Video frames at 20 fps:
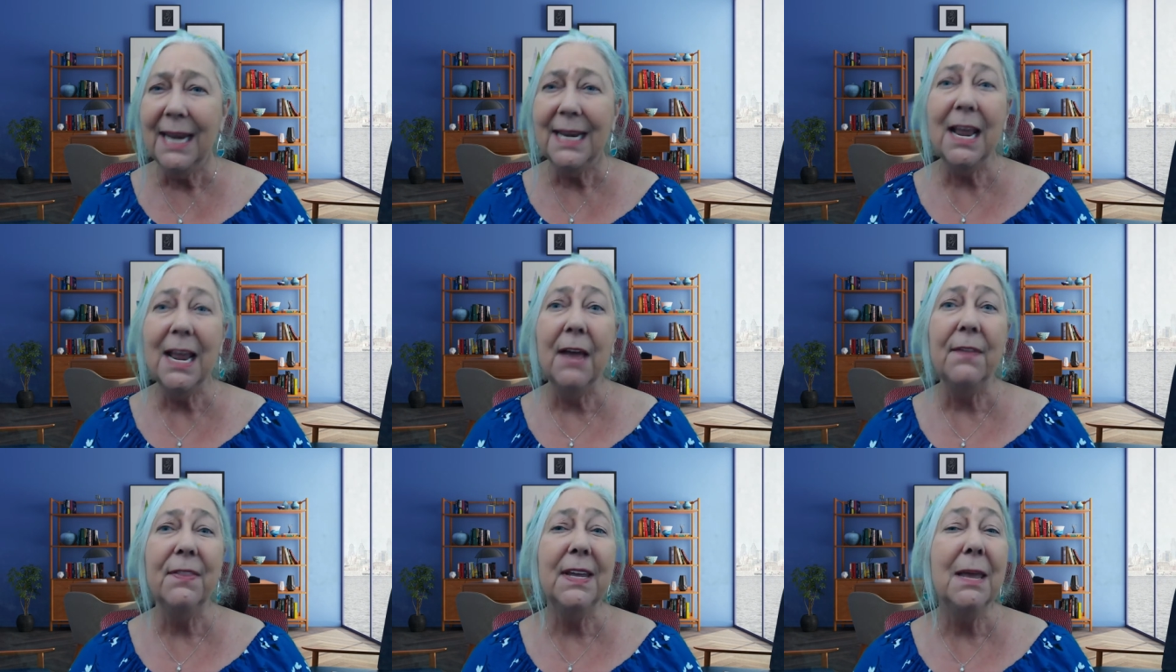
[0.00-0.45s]

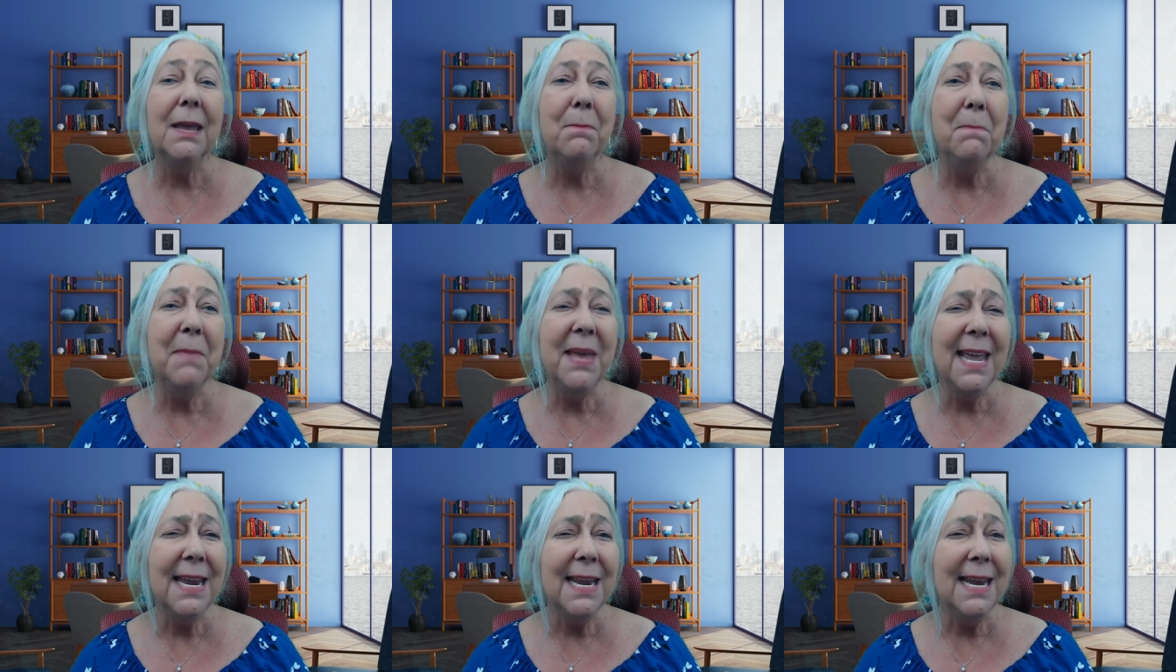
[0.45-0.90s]
Now, the
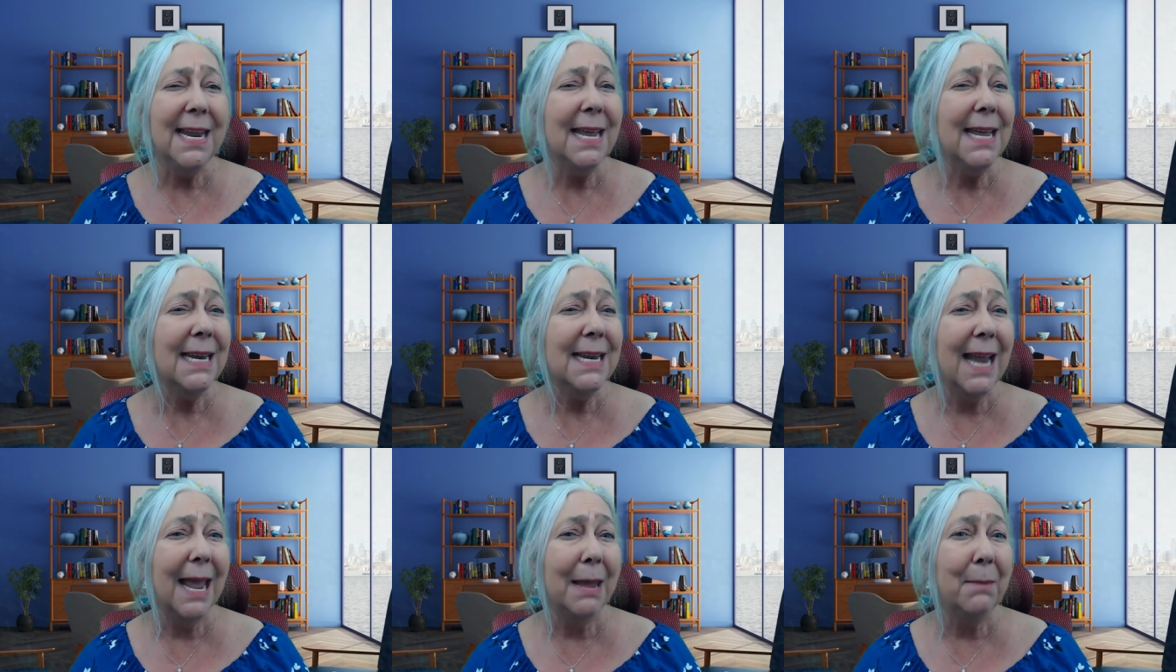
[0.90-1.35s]

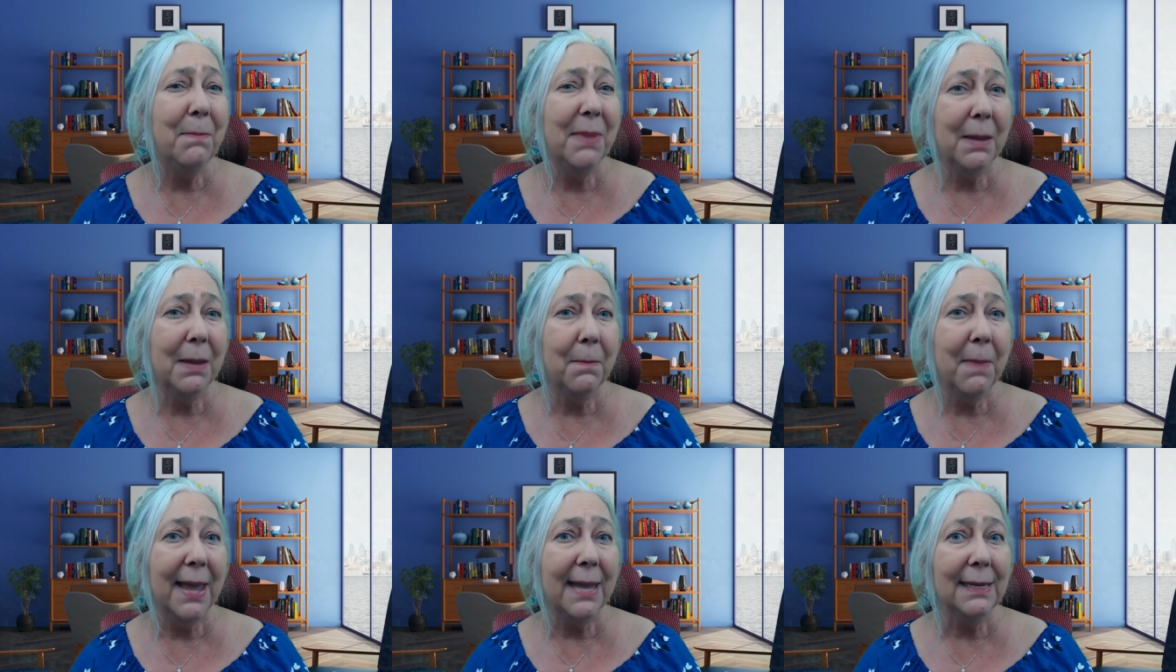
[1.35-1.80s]
comedian and
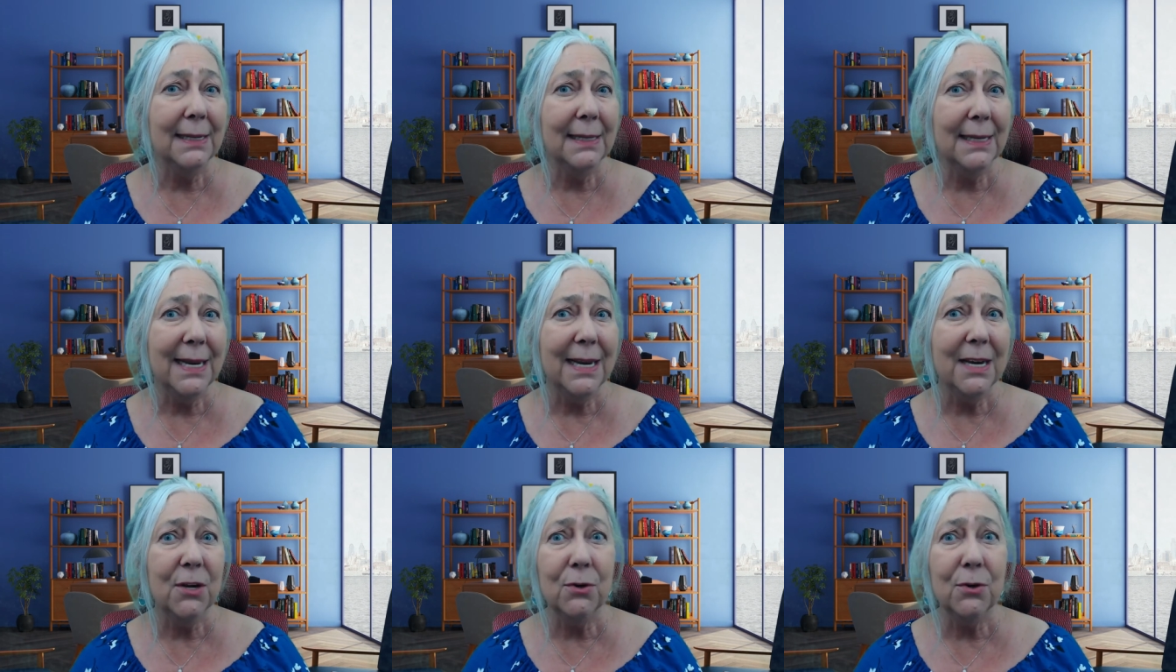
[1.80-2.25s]
big band
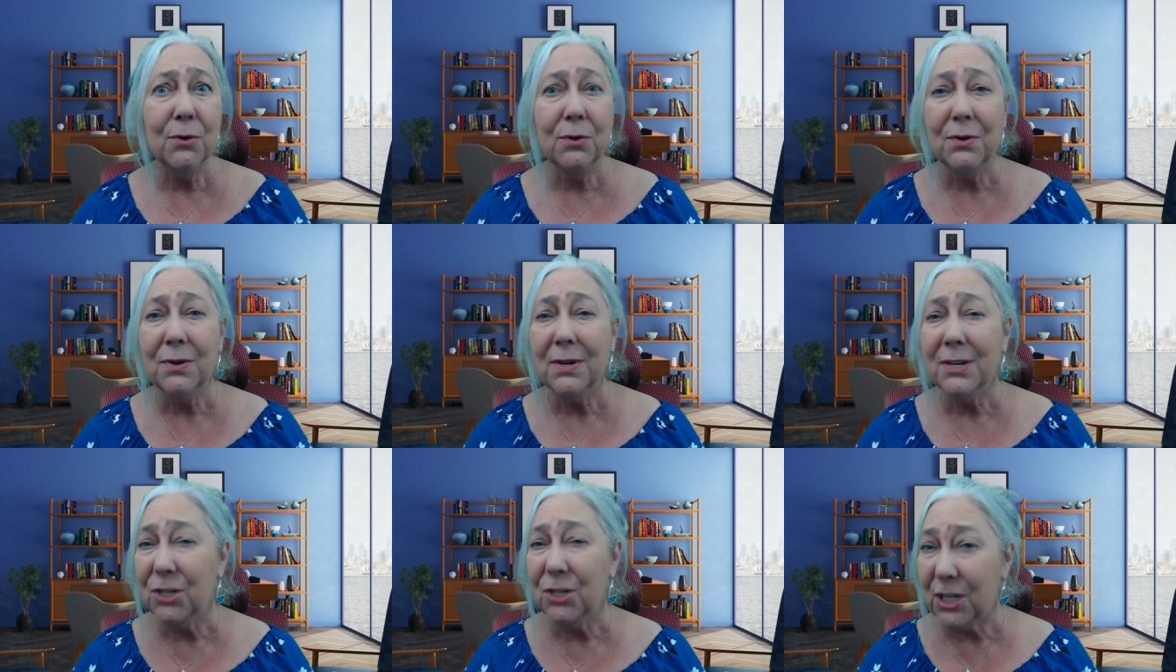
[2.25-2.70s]

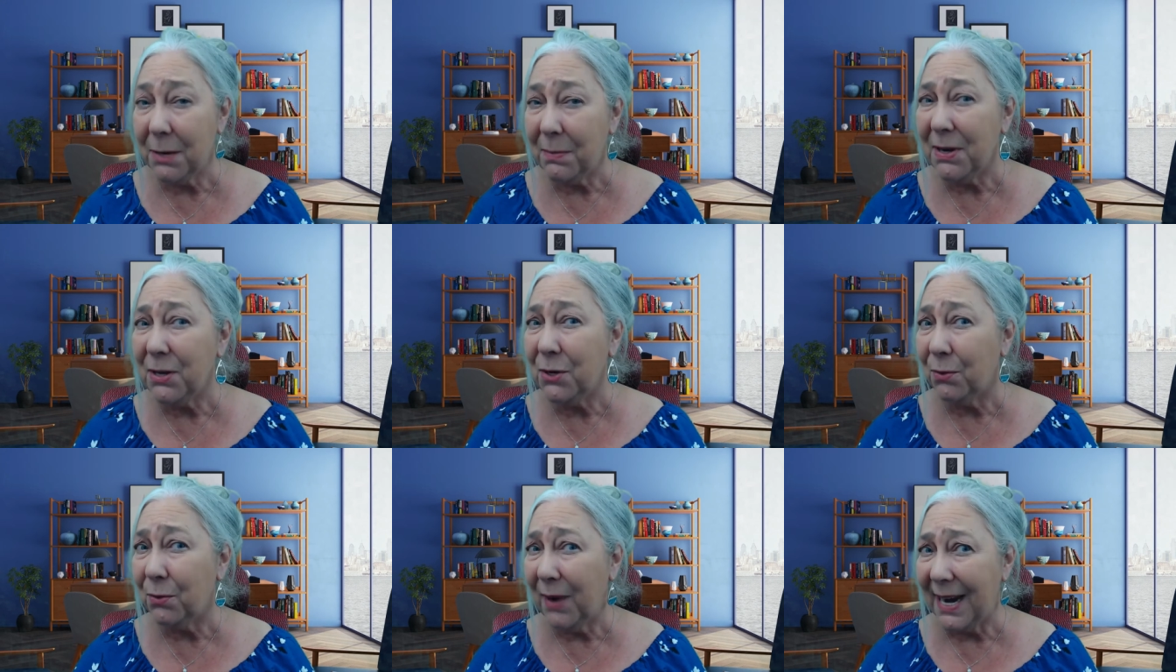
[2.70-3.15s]
leader
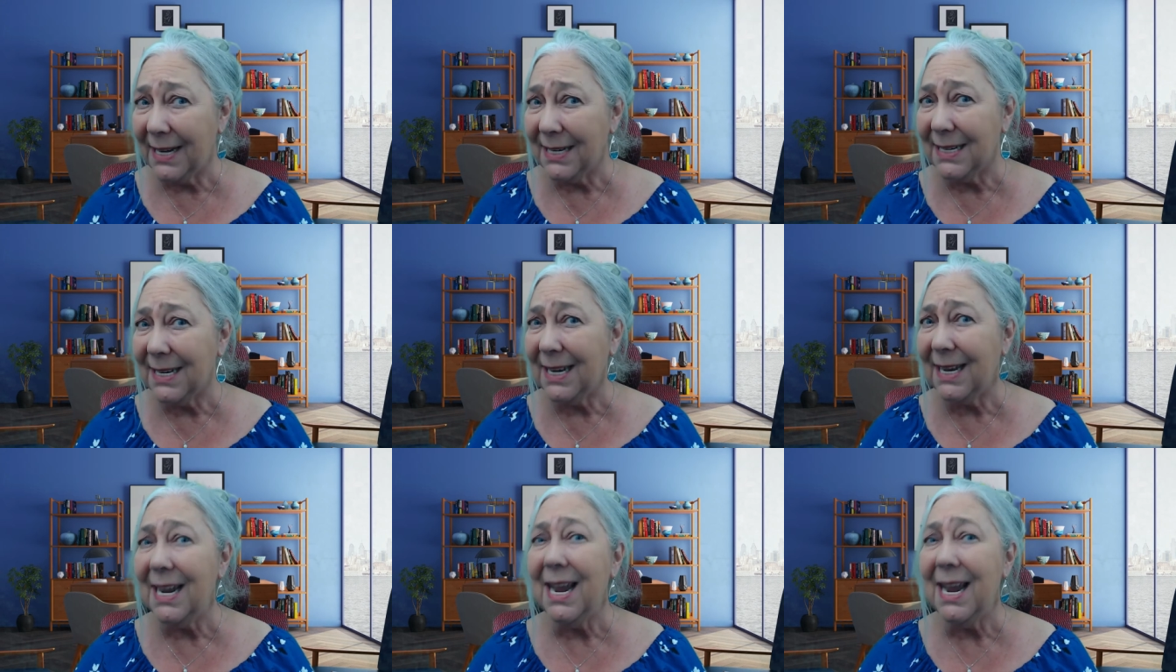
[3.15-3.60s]
Jimmy
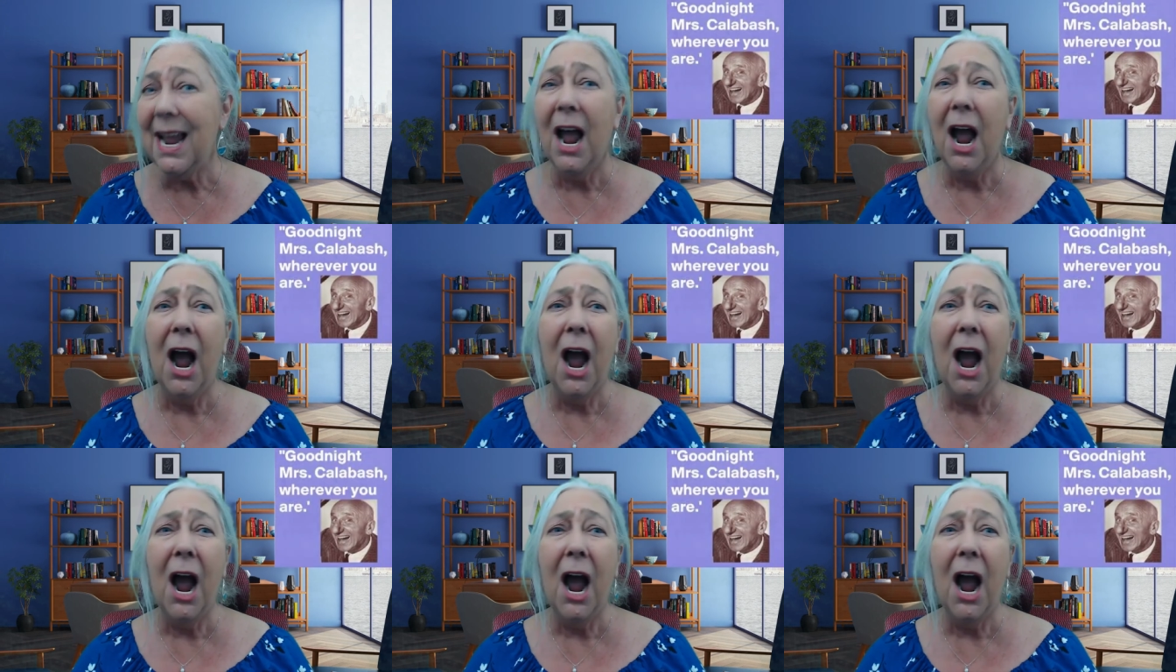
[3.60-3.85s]
Durante